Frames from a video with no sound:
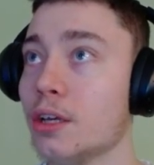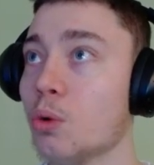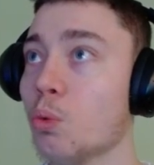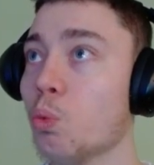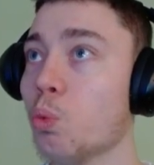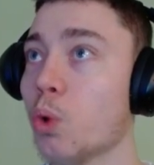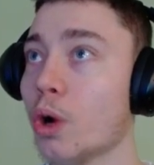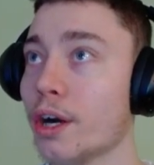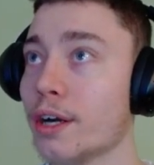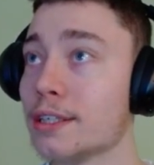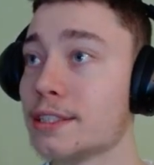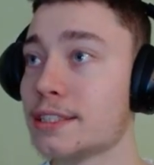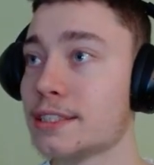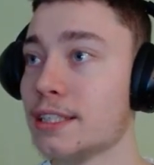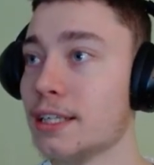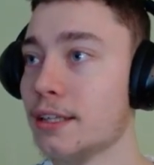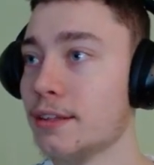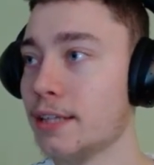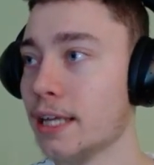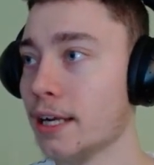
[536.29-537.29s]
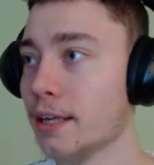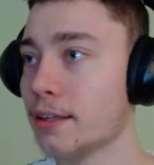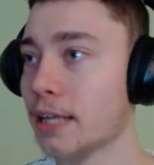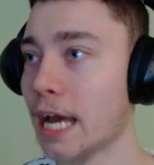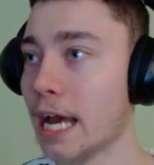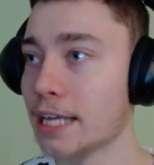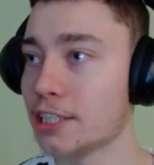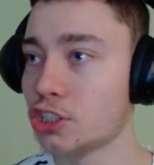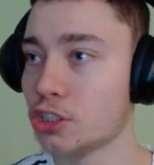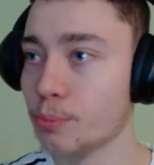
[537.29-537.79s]
worse than it
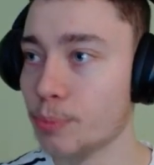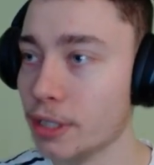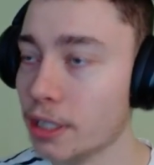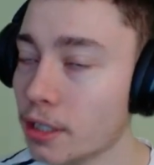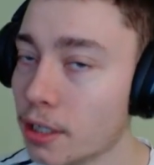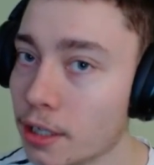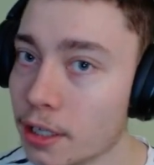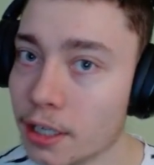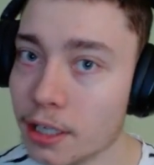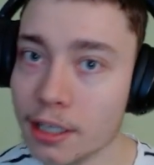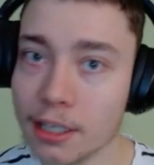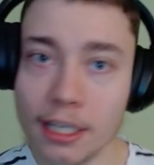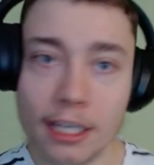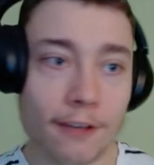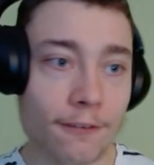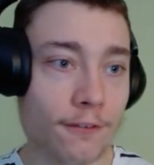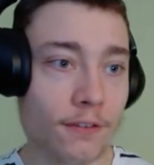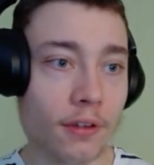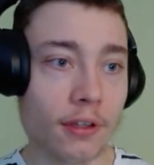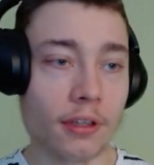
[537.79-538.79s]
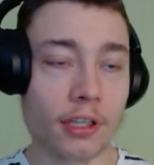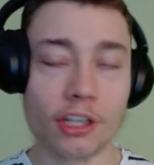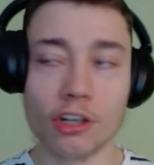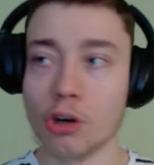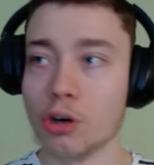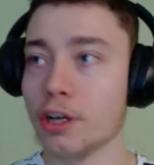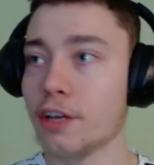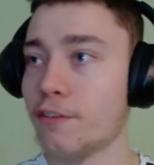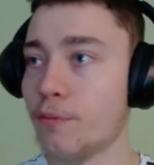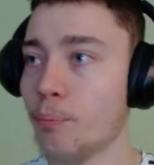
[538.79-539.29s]
has to be. If, you
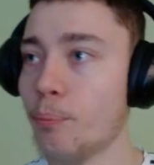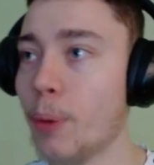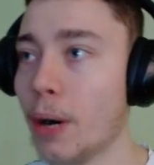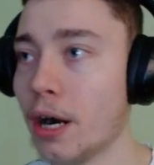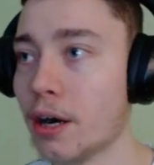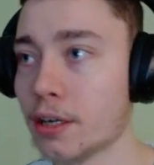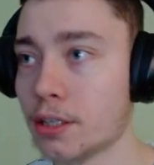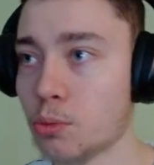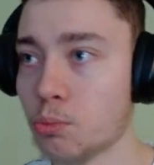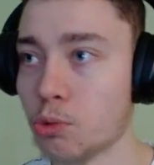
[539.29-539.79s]
know, if Bard